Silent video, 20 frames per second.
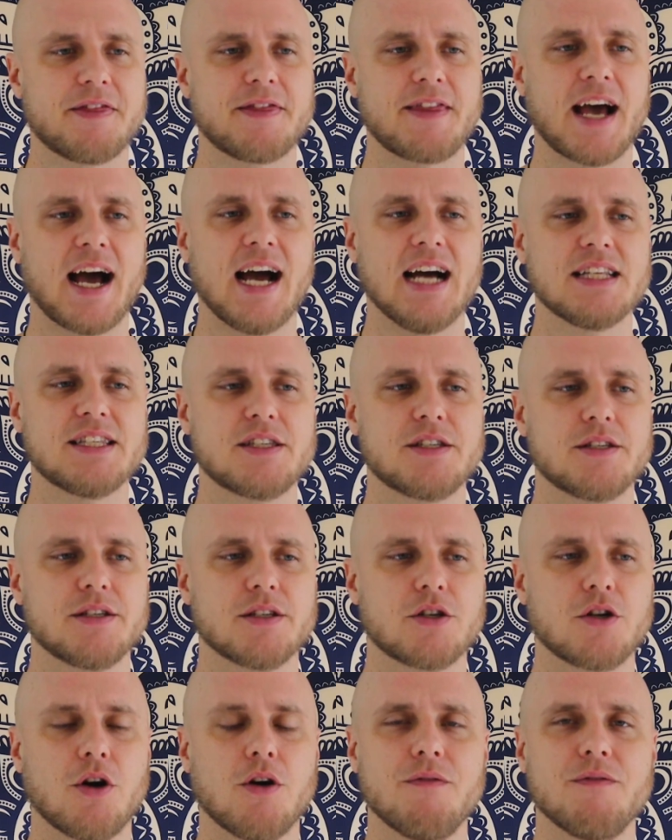that
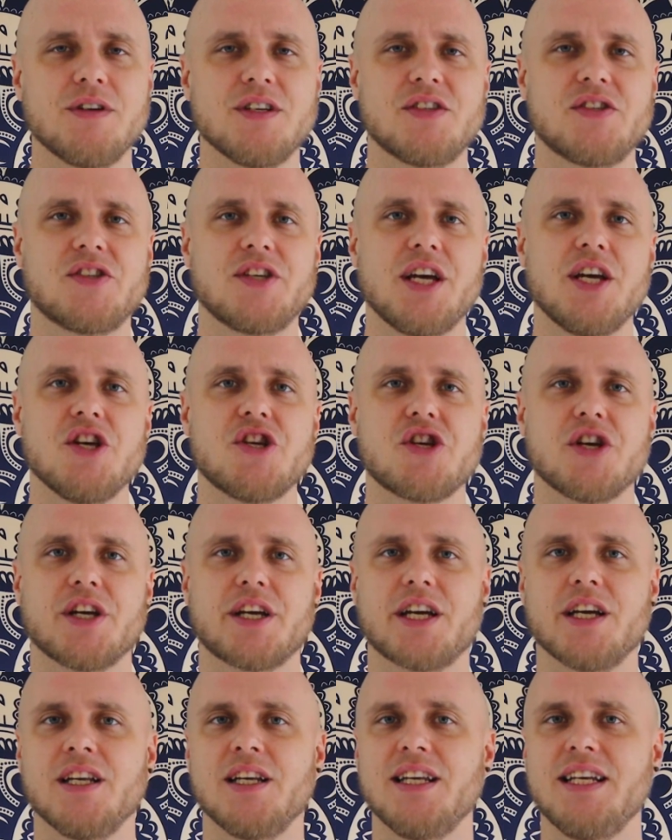conversation
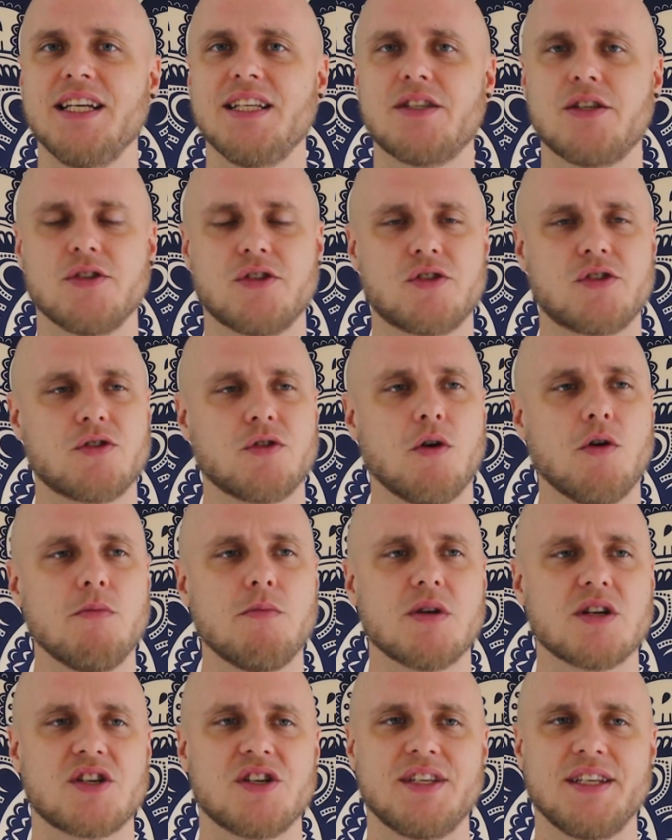can lead to so
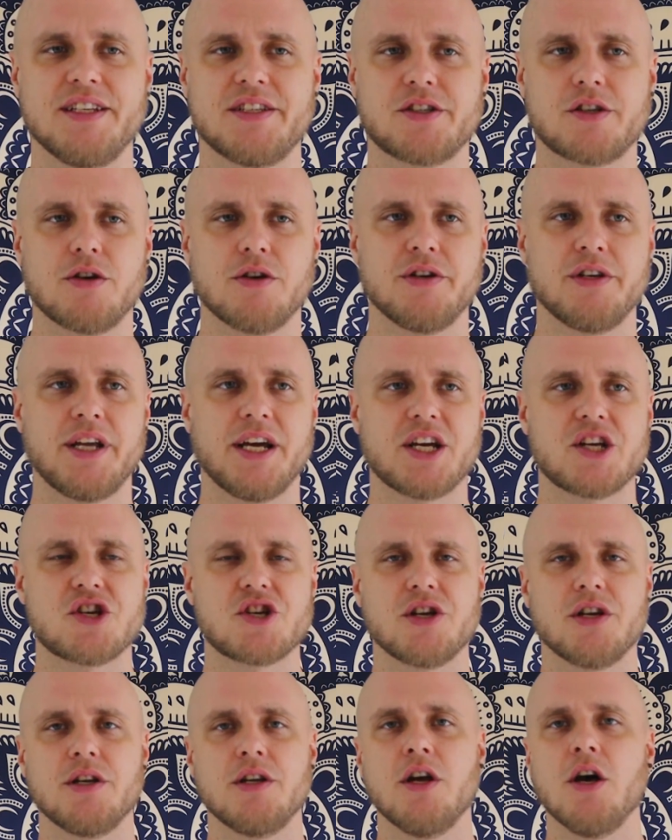much
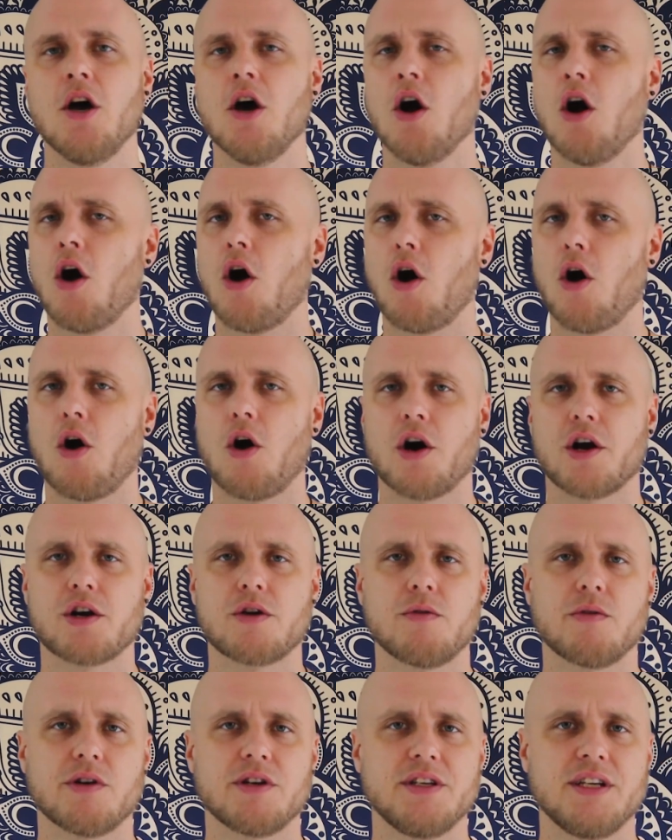disconnection,
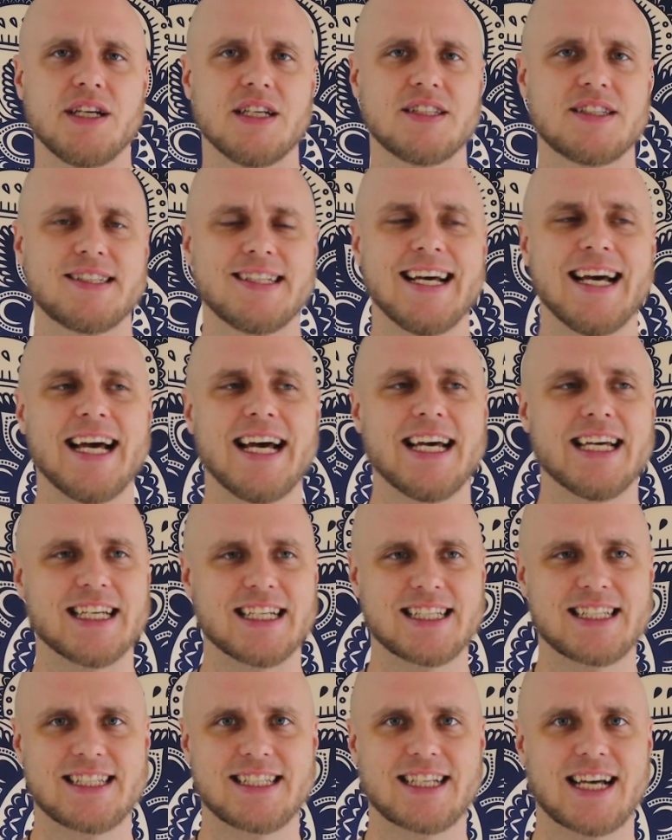awkwardness,
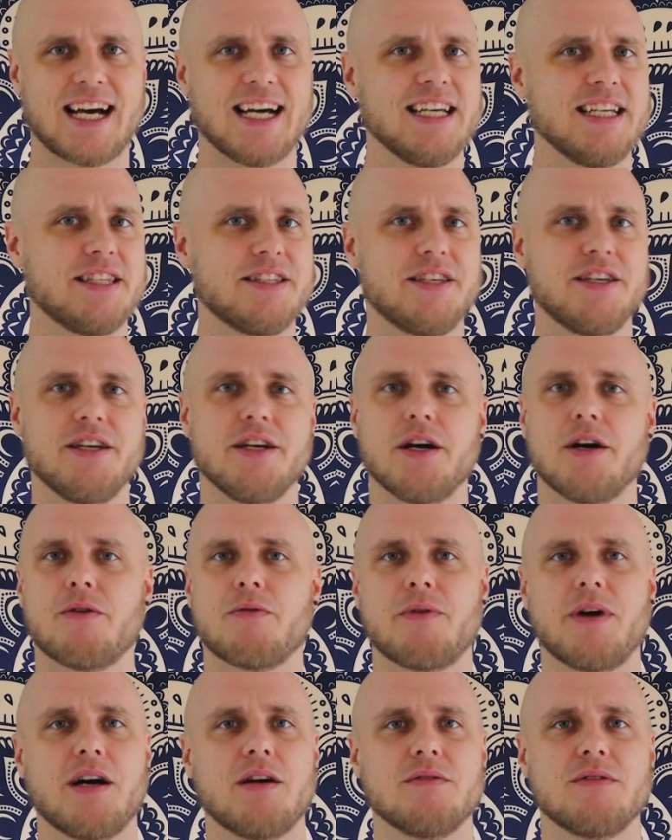anxiety
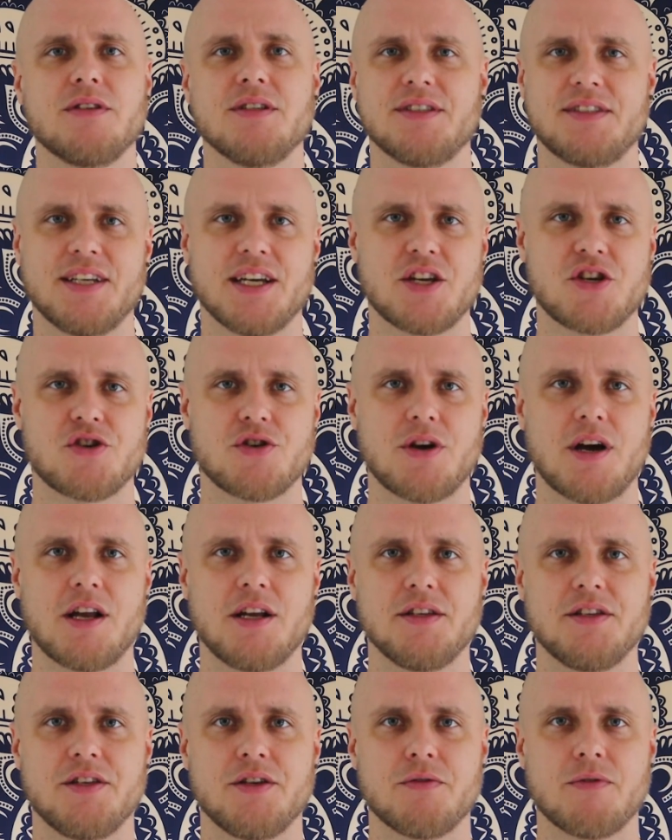around
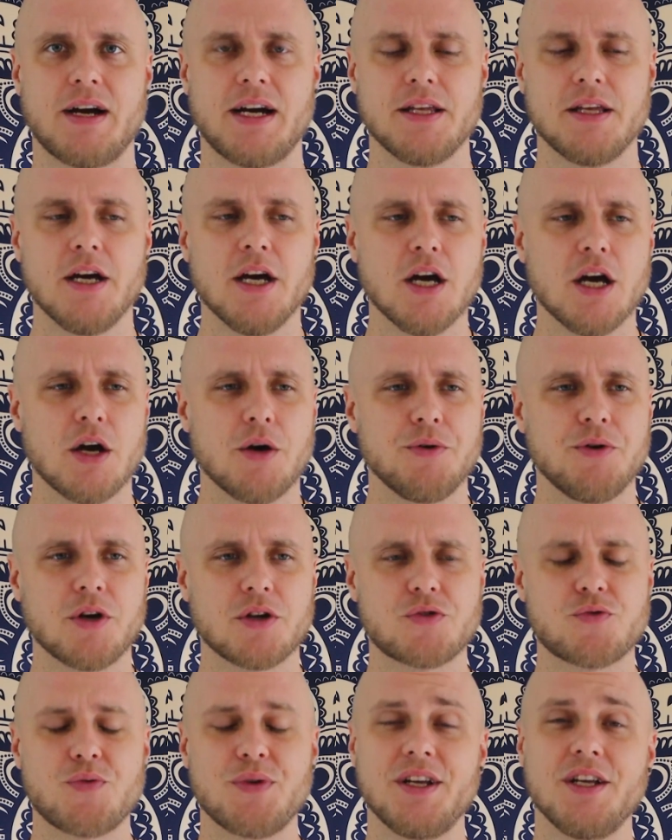sexuality, right? We're
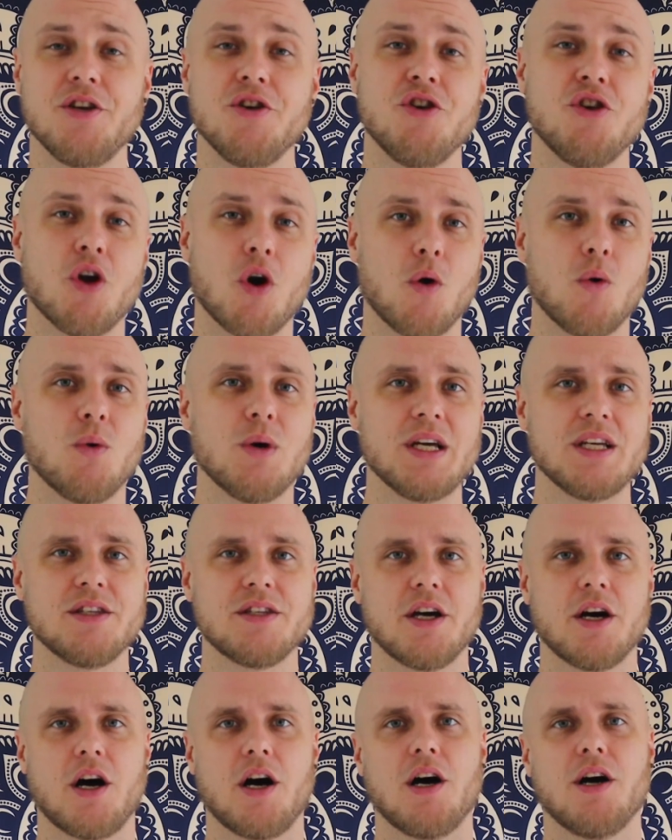not really knowing
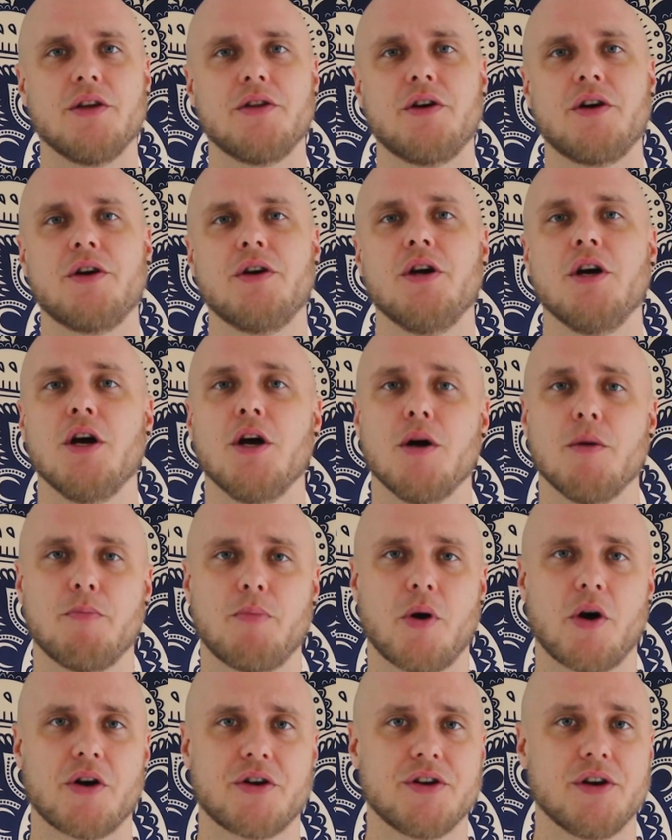the other
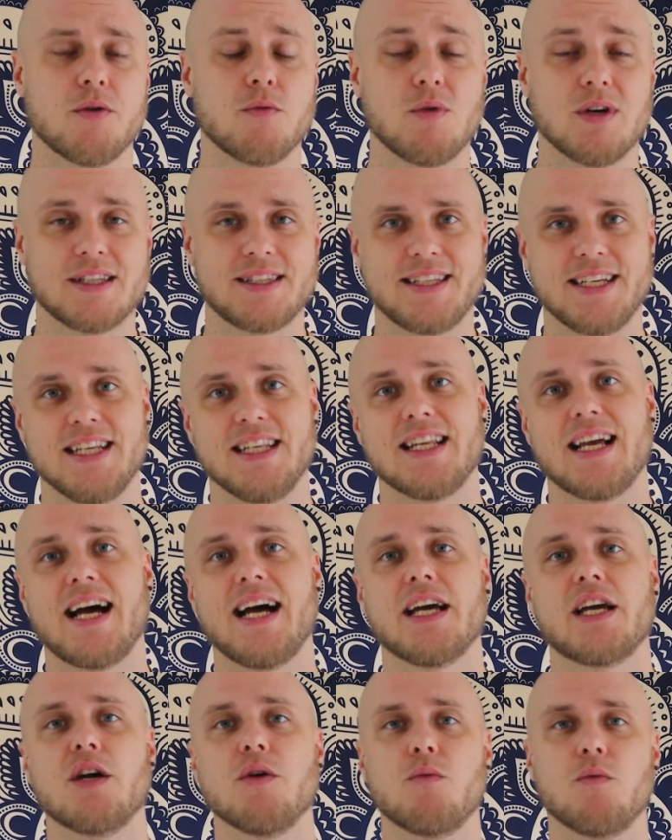partner, what they
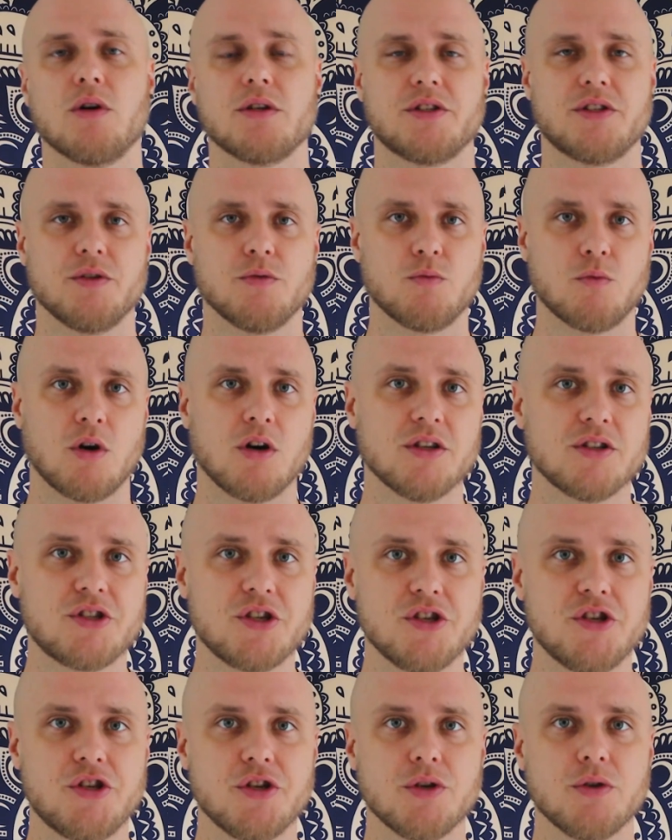like and what they want
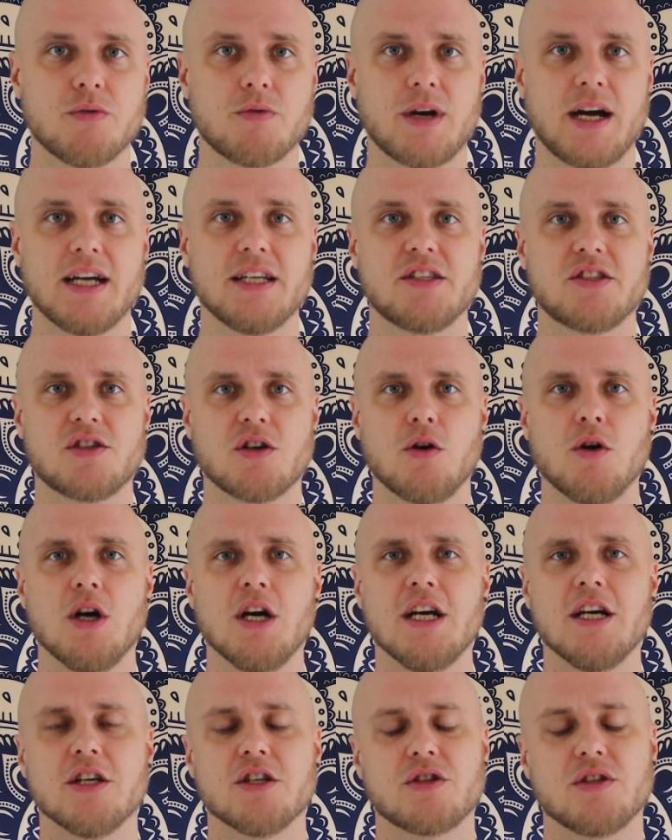to do, right? So
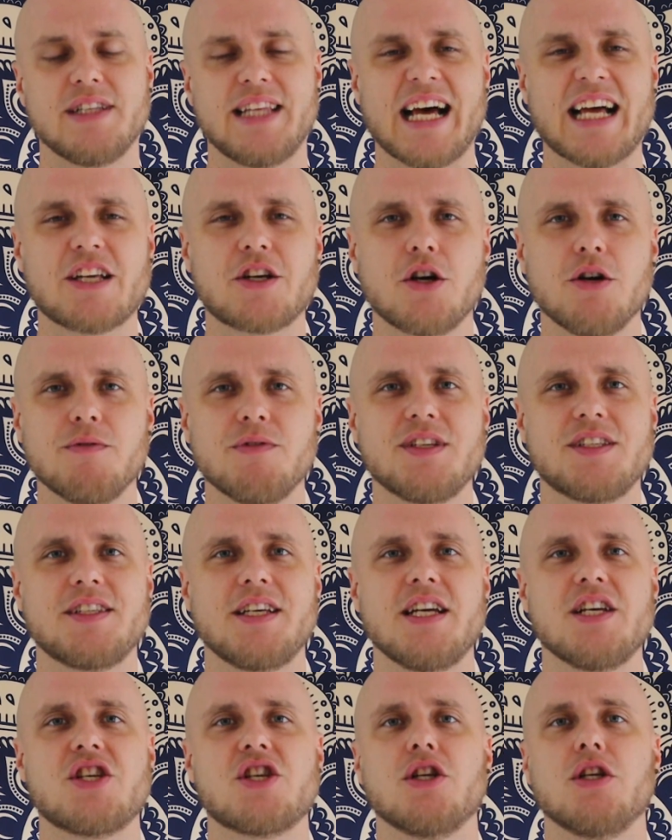that
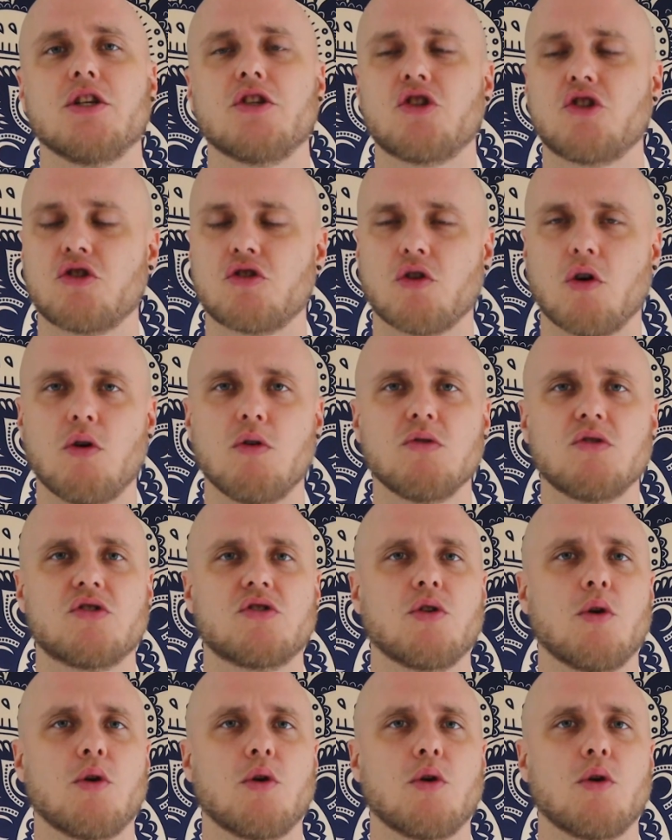conversation is so